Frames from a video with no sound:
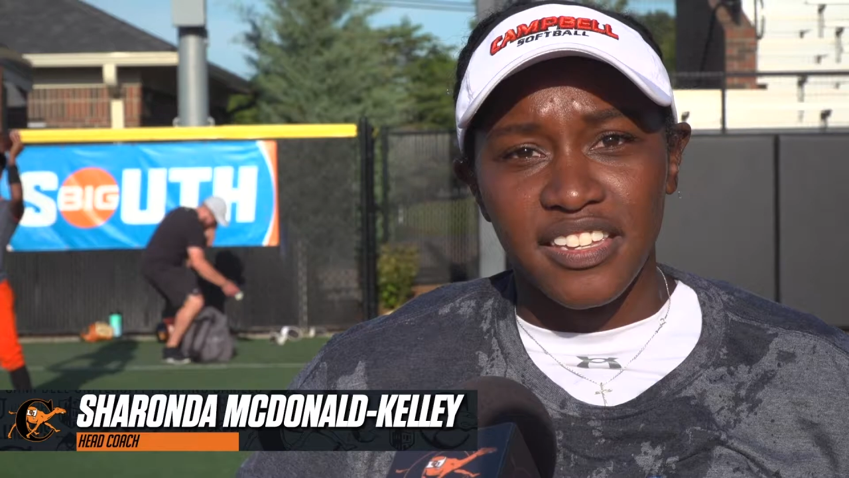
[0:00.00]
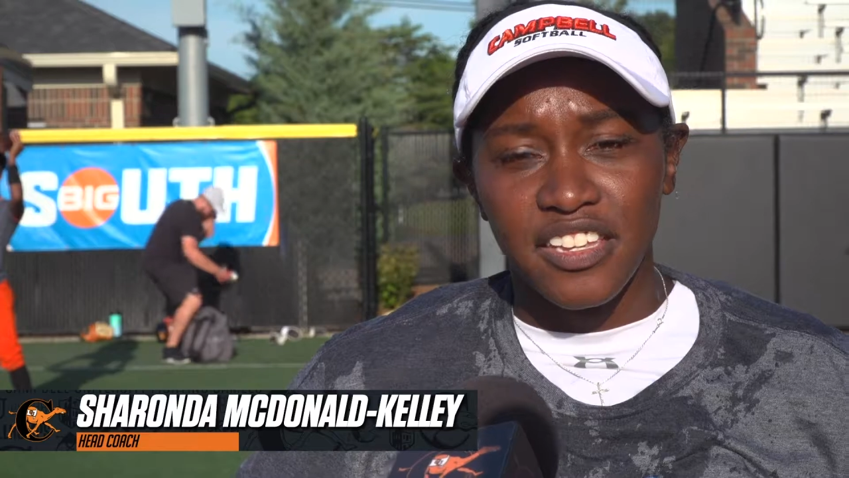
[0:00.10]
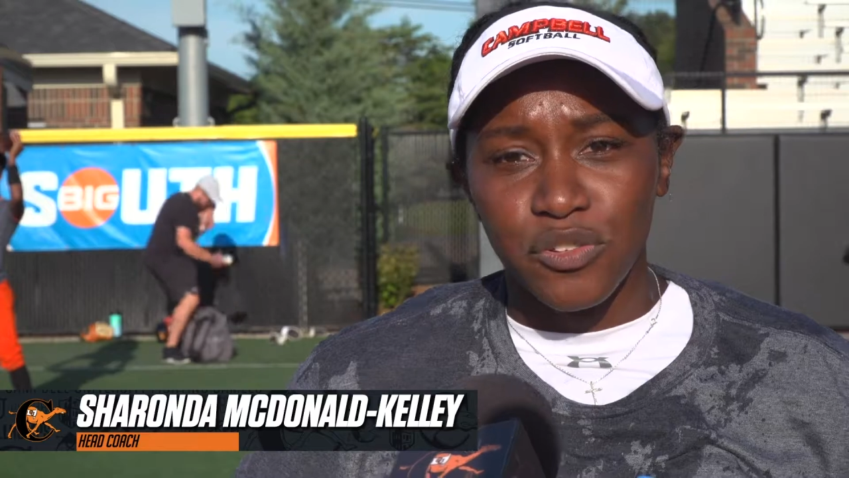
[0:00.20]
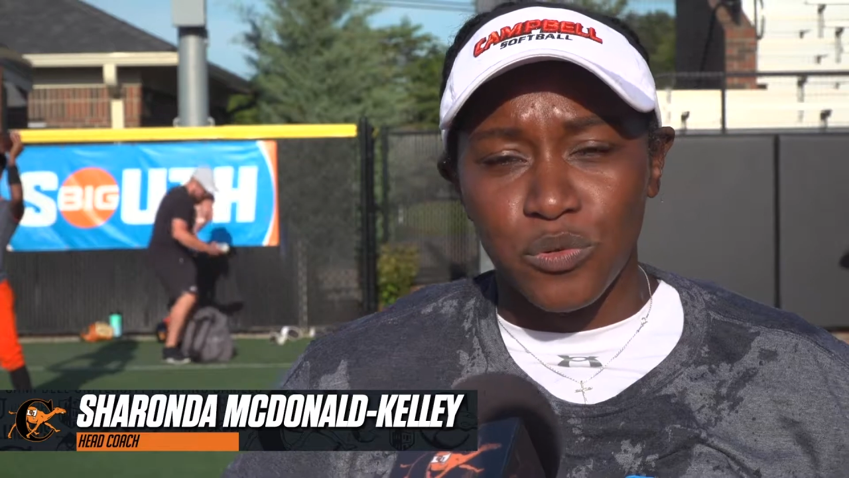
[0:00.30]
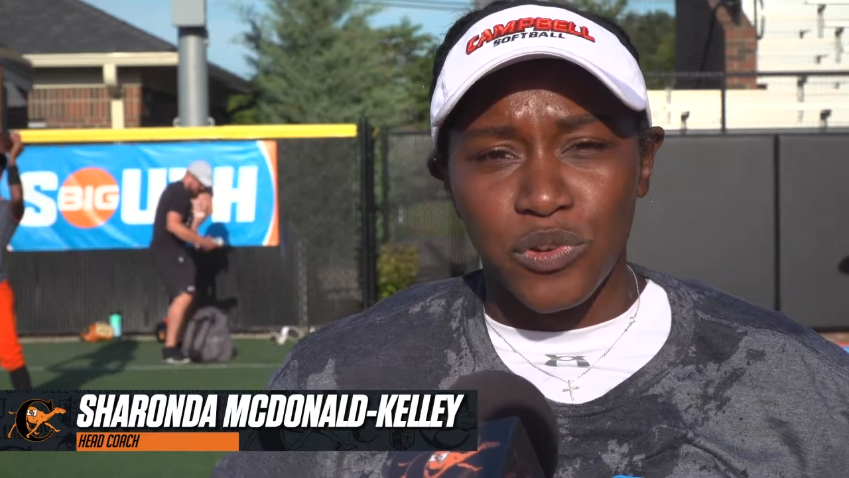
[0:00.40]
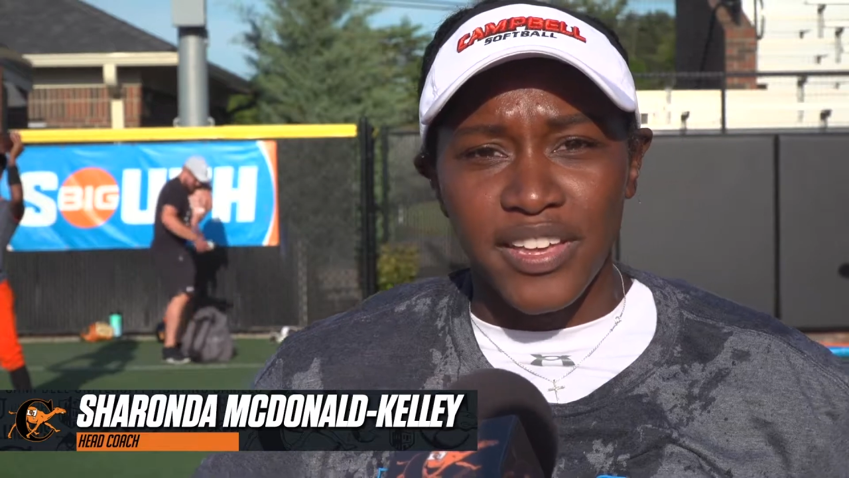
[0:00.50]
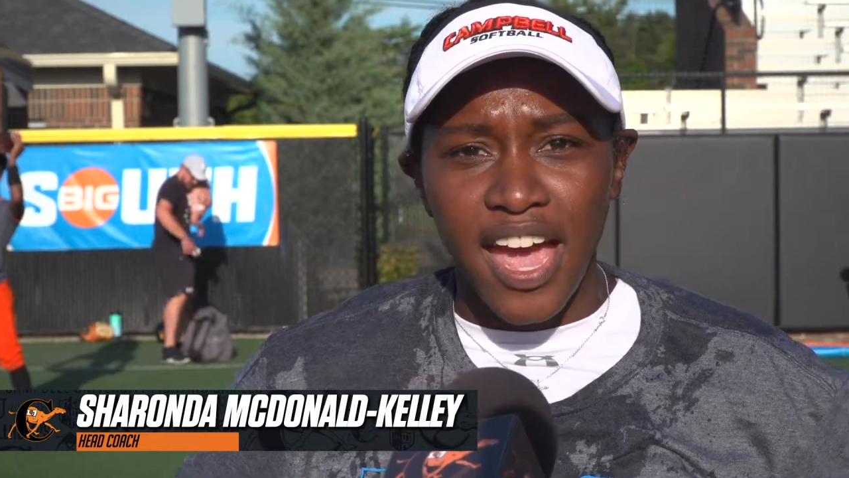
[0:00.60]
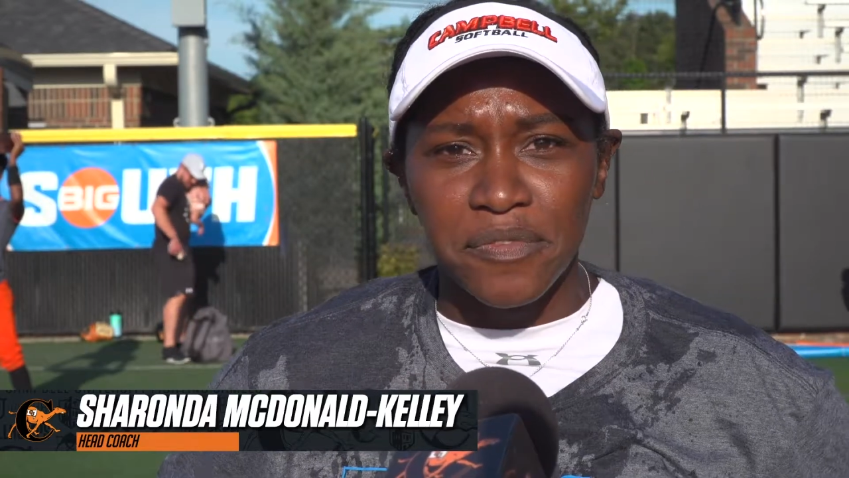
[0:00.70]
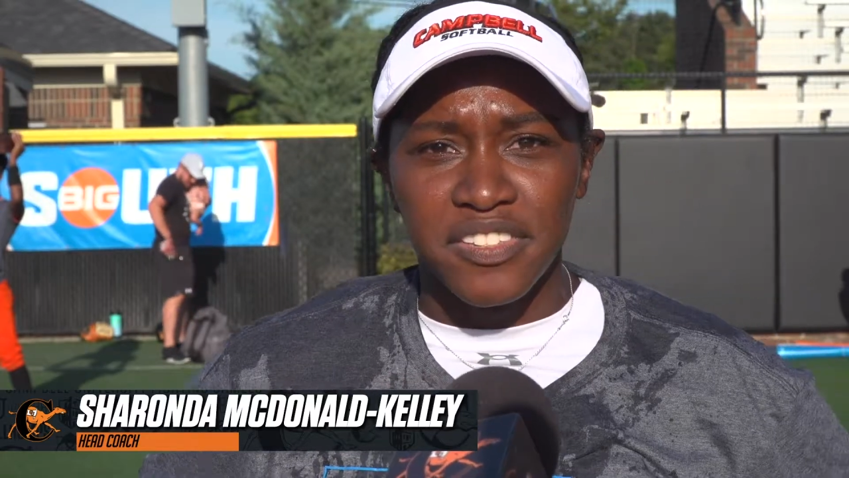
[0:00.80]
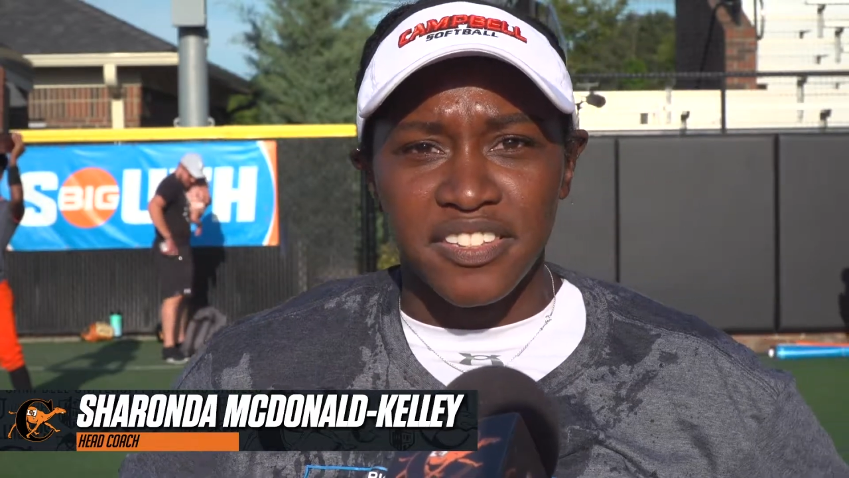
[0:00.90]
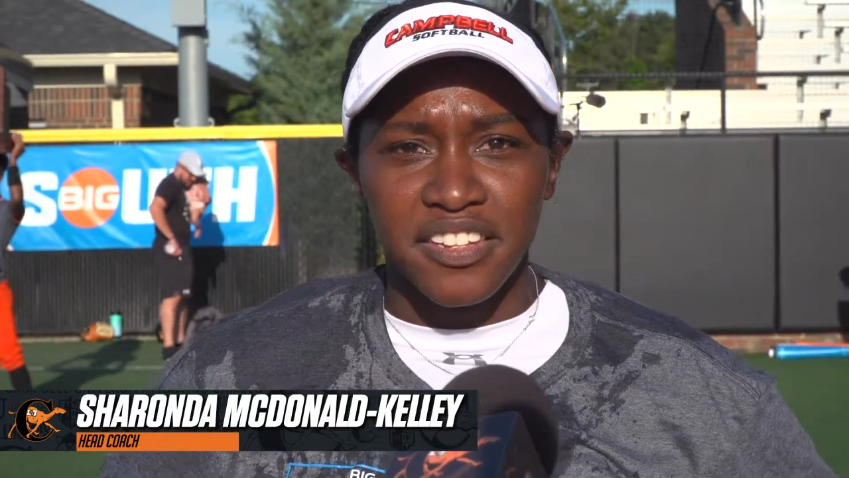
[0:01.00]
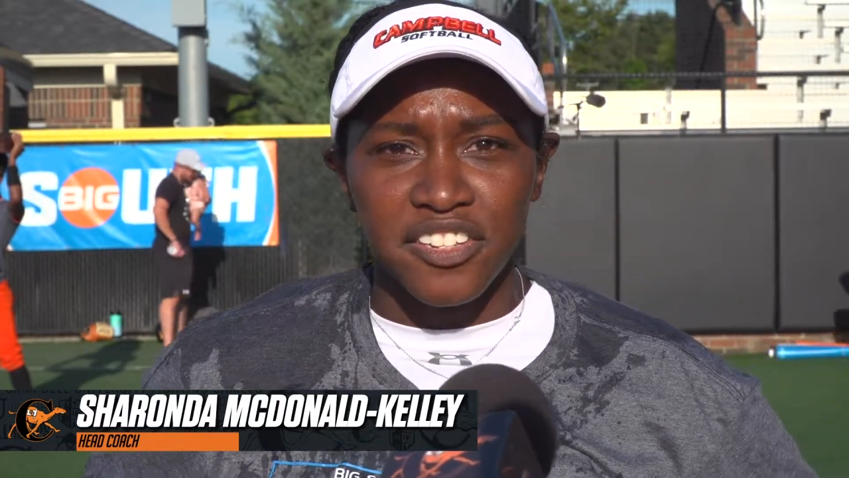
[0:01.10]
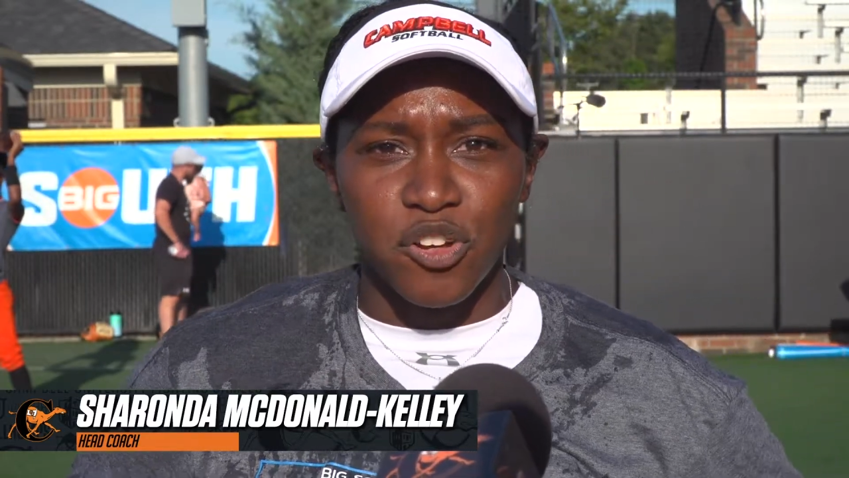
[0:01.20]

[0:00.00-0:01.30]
You really have to stick